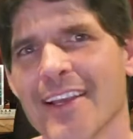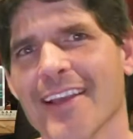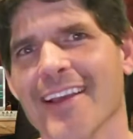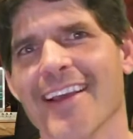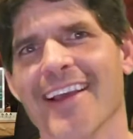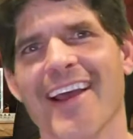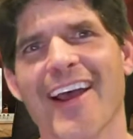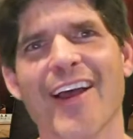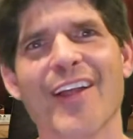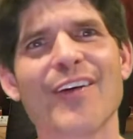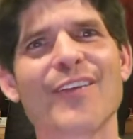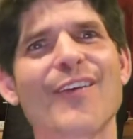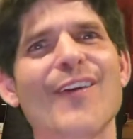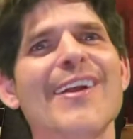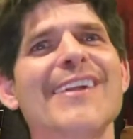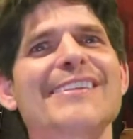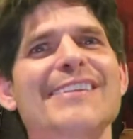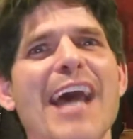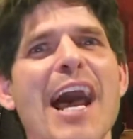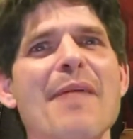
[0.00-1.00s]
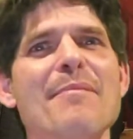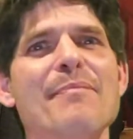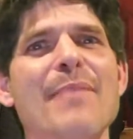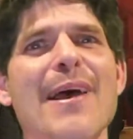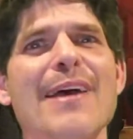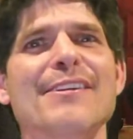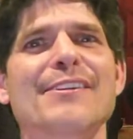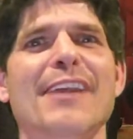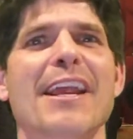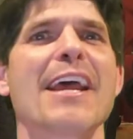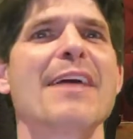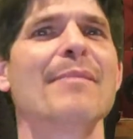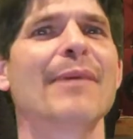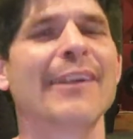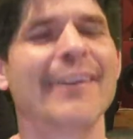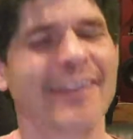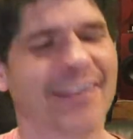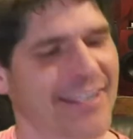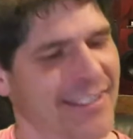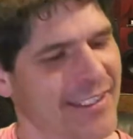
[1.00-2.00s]
Hello friends, I'm
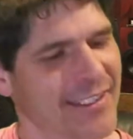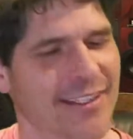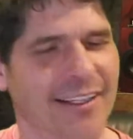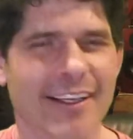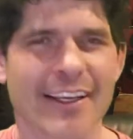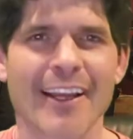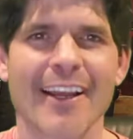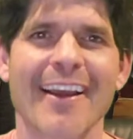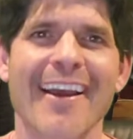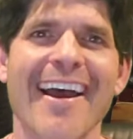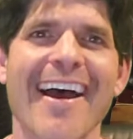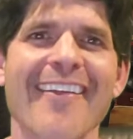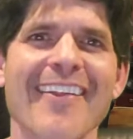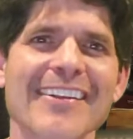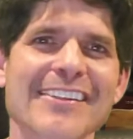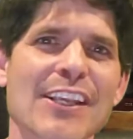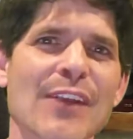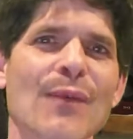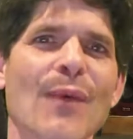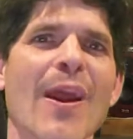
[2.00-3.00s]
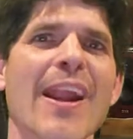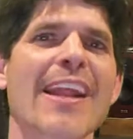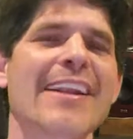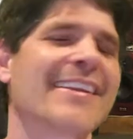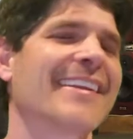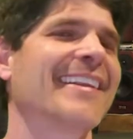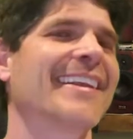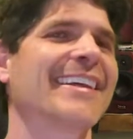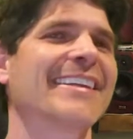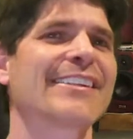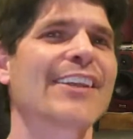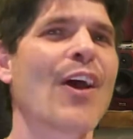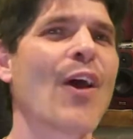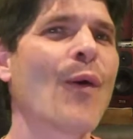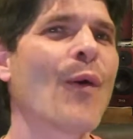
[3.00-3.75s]
Benjamin, and let's get right into this.